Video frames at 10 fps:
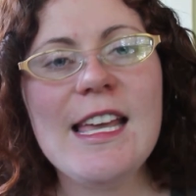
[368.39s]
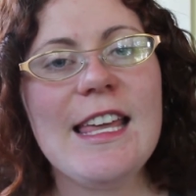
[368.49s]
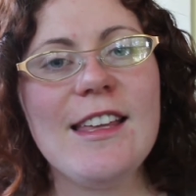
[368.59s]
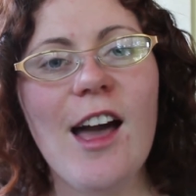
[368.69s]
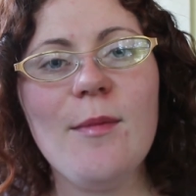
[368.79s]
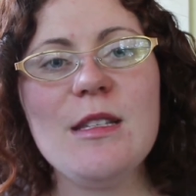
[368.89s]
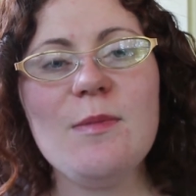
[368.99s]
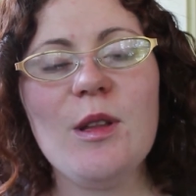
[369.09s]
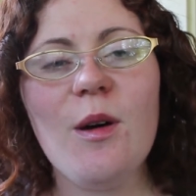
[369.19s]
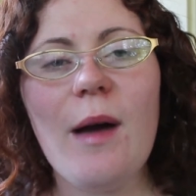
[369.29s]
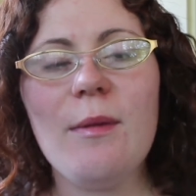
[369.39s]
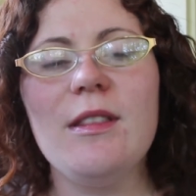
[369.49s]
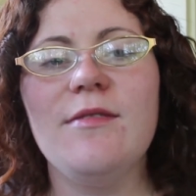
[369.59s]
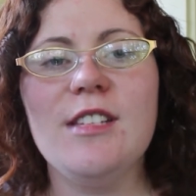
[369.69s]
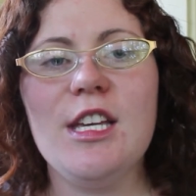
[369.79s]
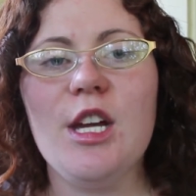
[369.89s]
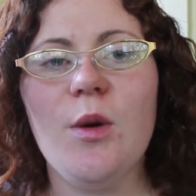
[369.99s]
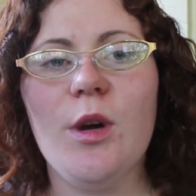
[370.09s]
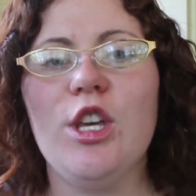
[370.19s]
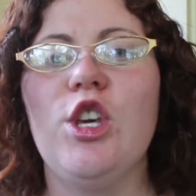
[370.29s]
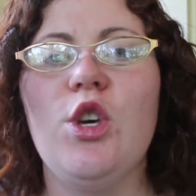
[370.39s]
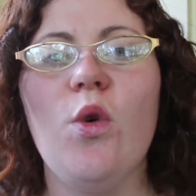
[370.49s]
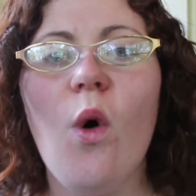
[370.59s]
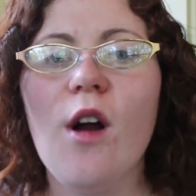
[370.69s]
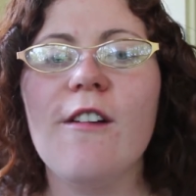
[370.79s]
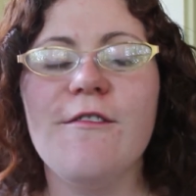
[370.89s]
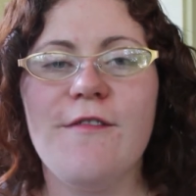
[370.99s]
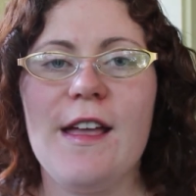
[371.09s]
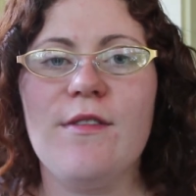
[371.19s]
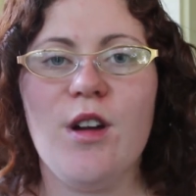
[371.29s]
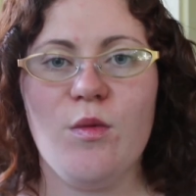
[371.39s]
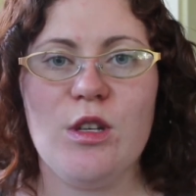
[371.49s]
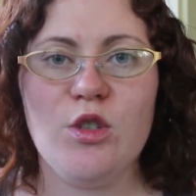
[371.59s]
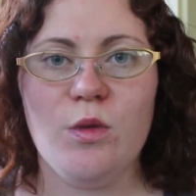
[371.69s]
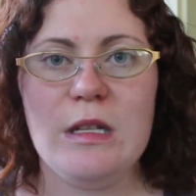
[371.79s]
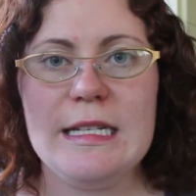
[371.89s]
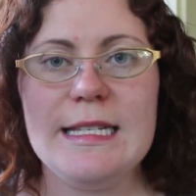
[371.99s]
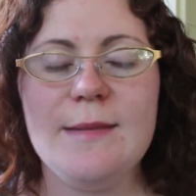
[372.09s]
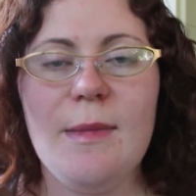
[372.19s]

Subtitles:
In the comments below, I would love to hear what your favorite ritual is.